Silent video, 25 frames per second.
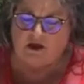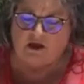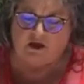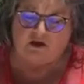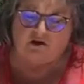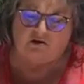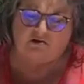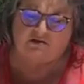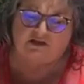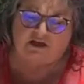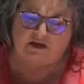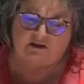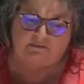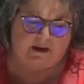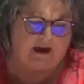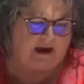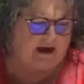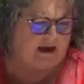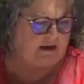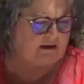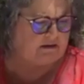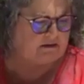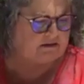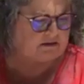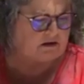your tea
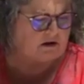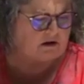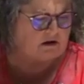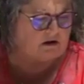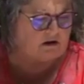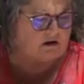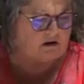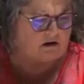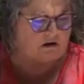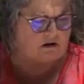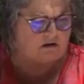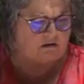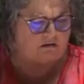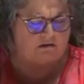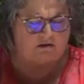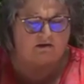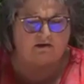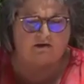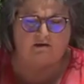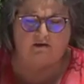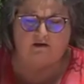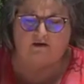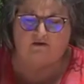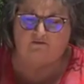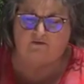bags are
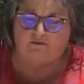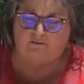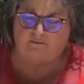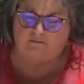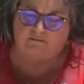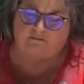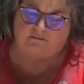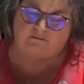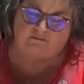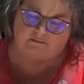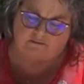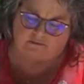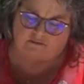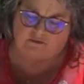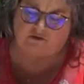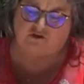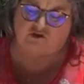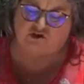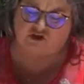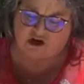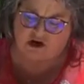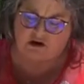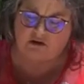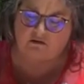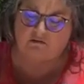
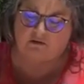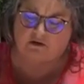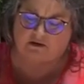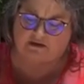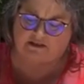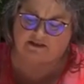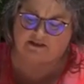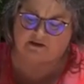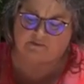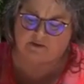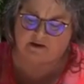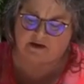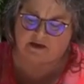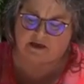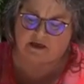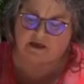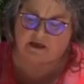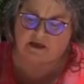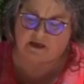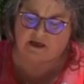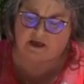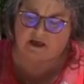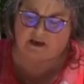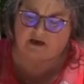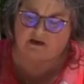generally
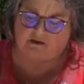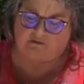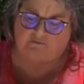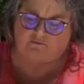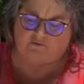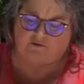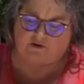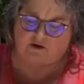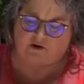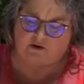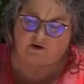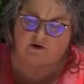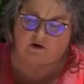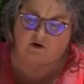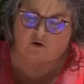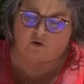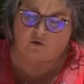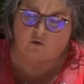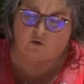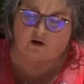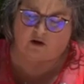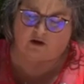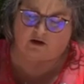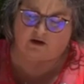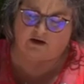speaking an inferior
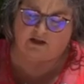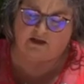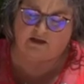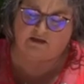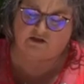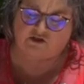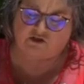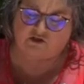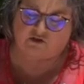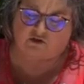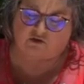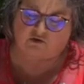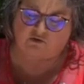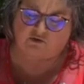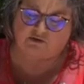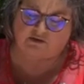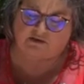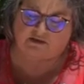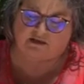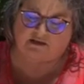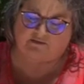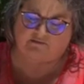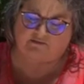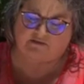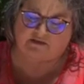quality to loose
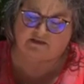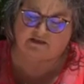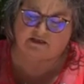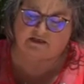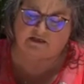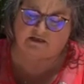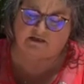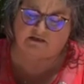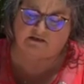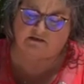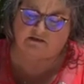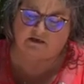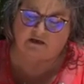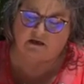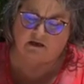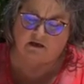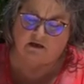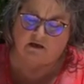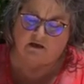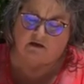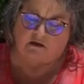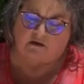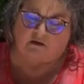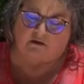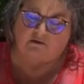leaf teas.
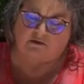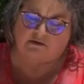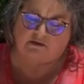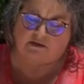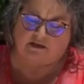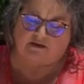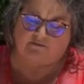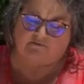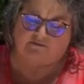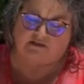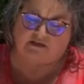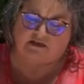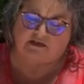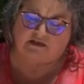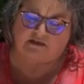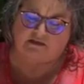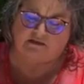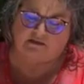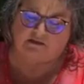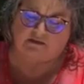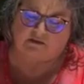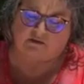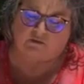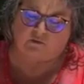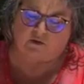Loose leaf teas
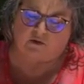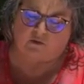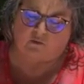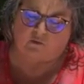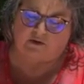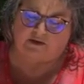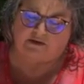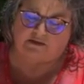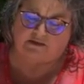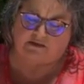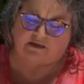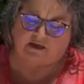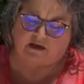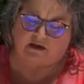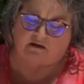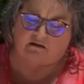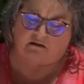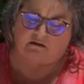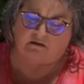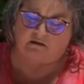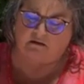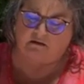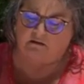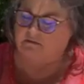is what we sell.